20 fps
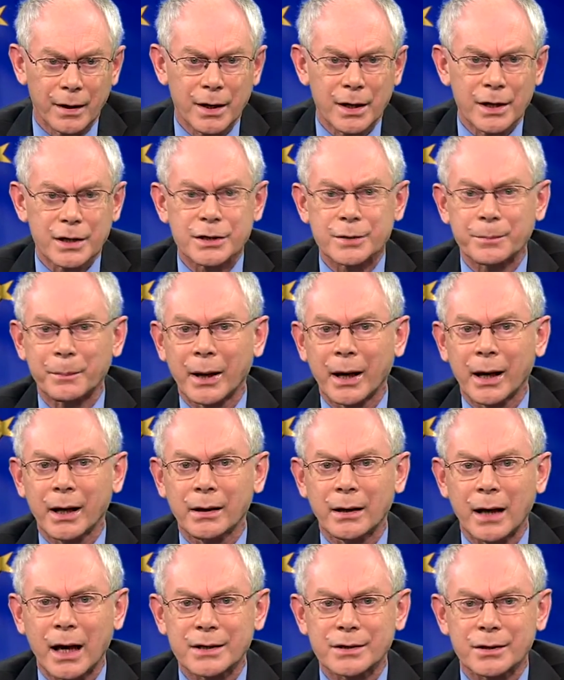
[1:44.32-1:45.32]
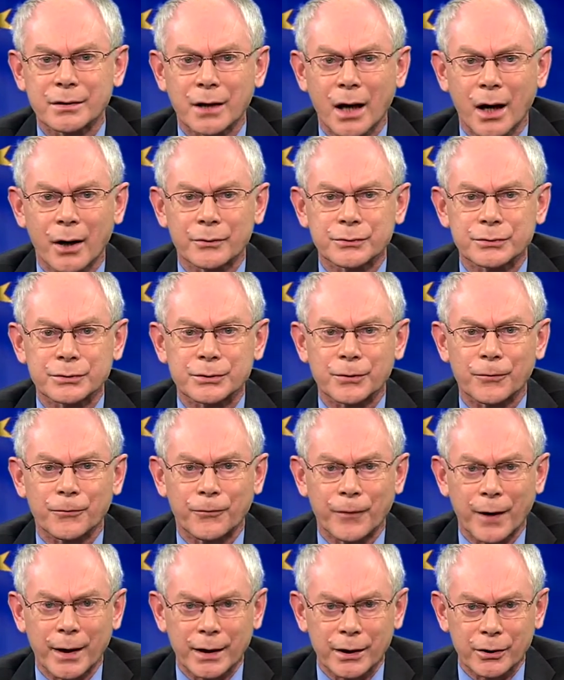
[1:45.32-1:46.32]
Spain has announced
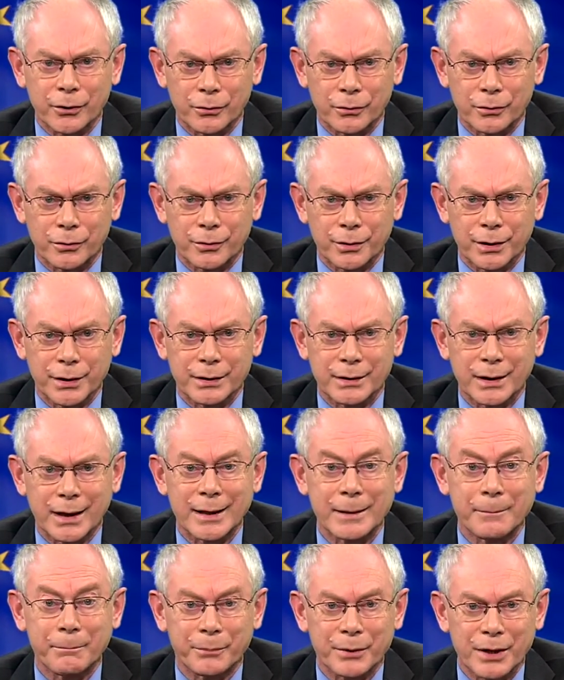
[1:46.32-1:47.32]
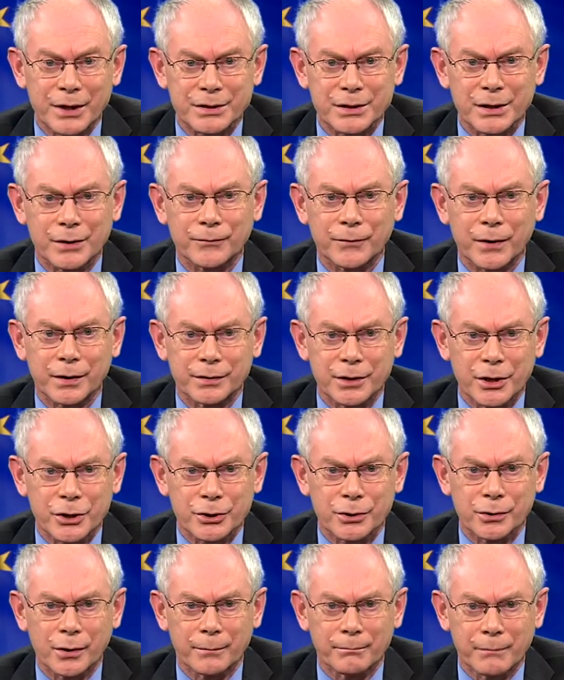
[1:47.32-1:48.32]
very concrete and impressive
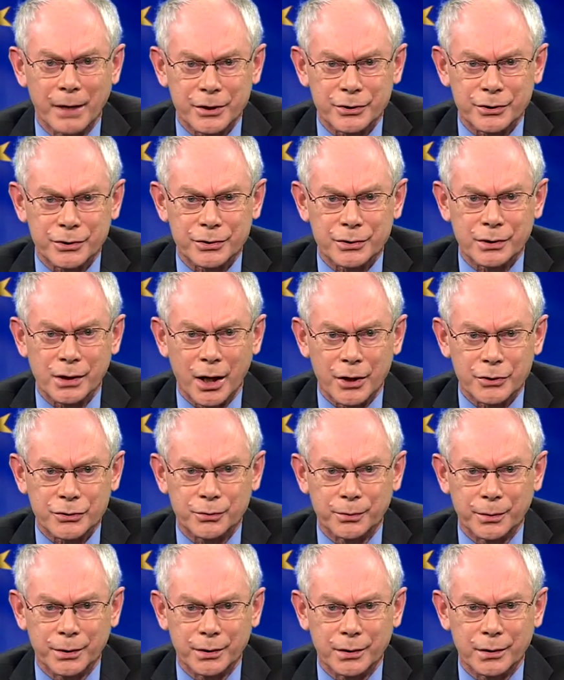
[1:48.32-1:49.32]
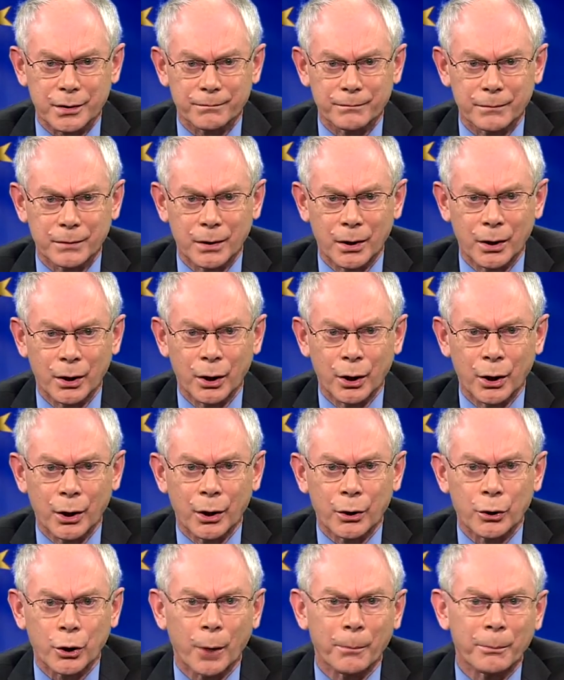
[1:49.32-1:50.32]
additional measures last week,
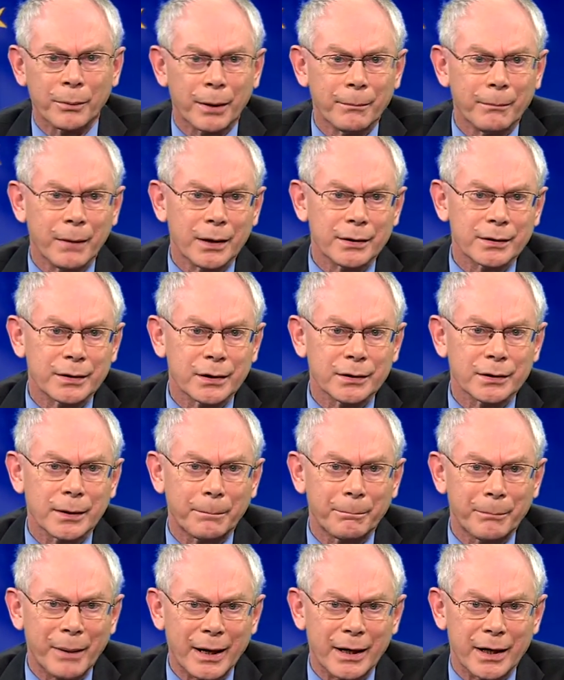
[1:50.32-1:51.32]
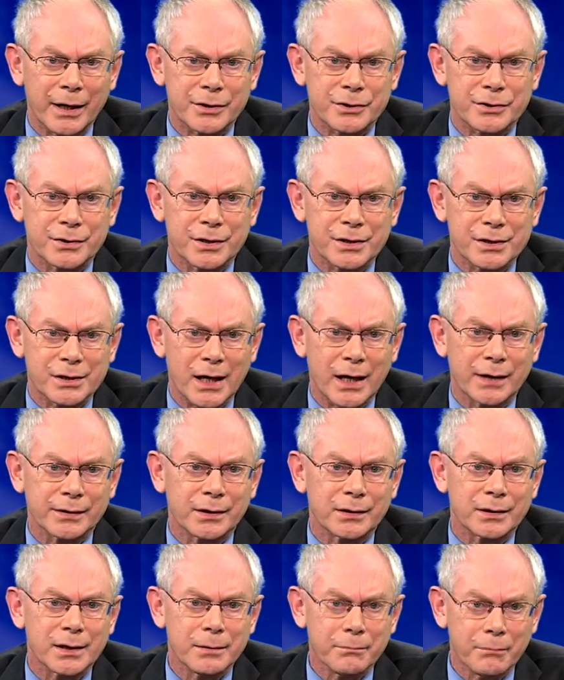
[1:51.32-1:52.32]
complementing the package
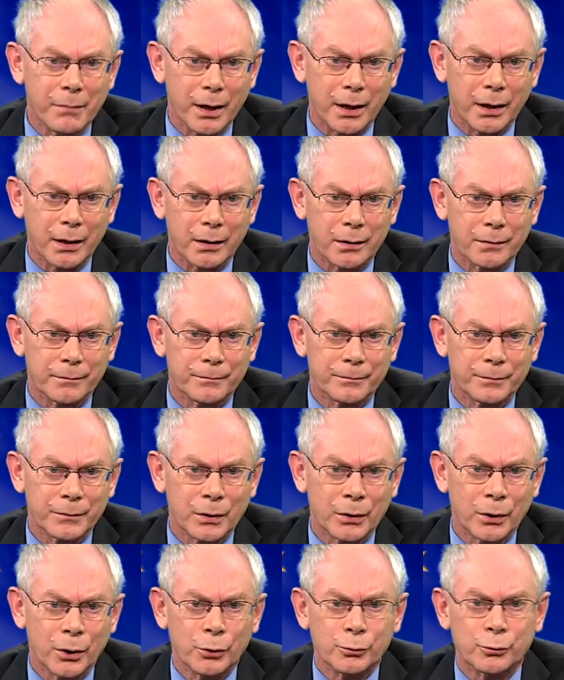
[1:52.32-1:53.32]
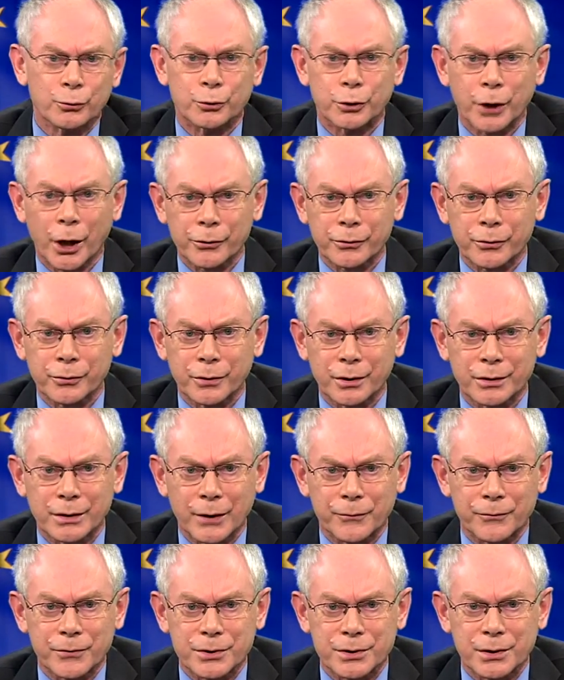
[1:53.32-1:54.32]
decided in May to cut the
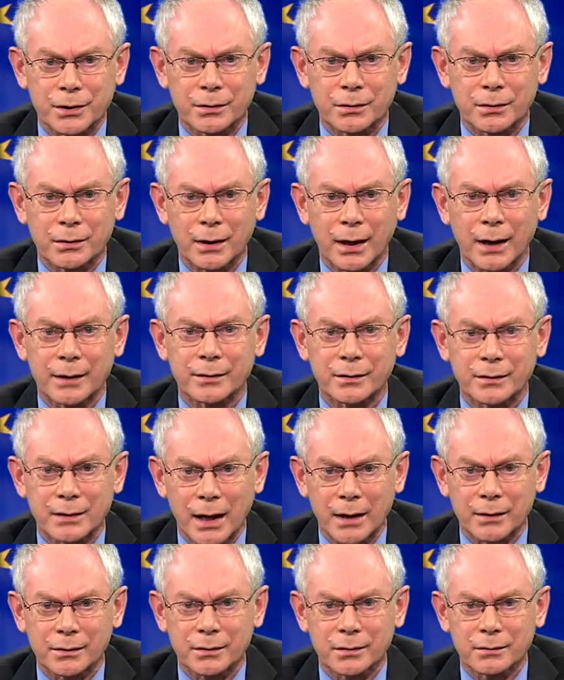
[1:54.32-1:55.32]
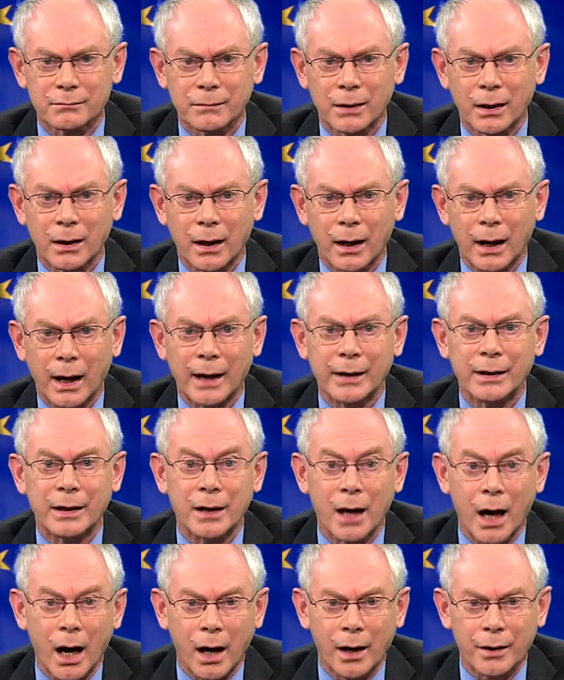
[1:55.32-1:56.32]
deficit and the debt and
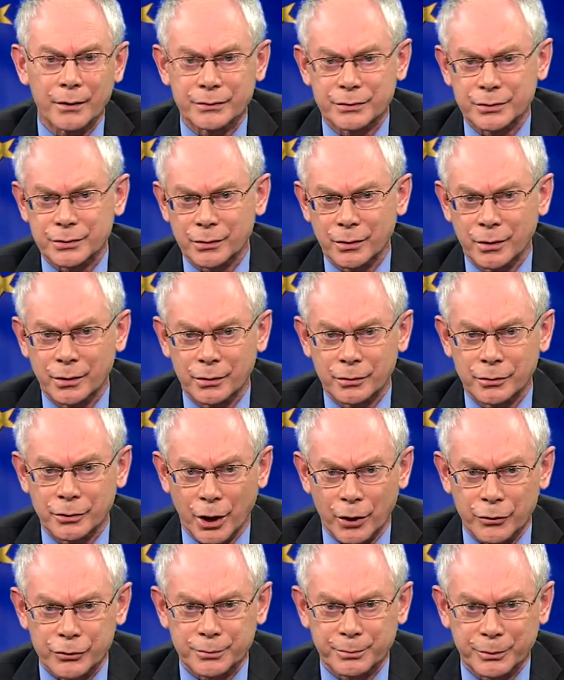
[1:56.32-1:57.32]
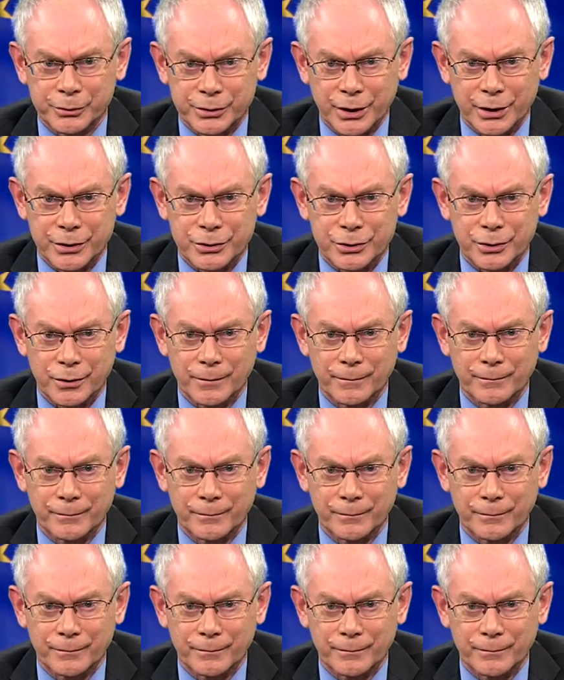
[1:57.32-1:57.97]
enhance growth potential.